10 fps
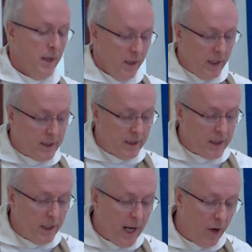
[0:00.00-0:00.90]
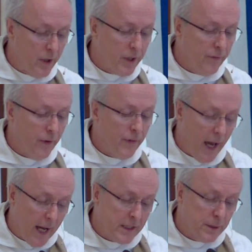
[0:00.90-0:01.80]
This is the narrative of
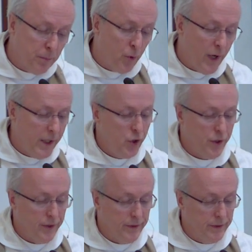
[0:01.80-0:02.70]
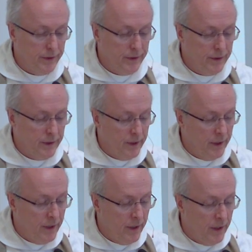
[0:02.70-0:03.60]
aspiration,
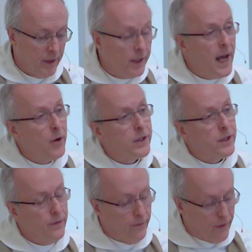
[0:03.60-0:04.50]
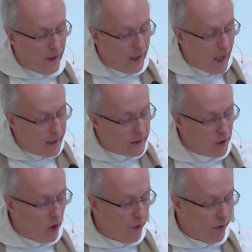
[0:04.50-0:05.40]
the narrative of the light on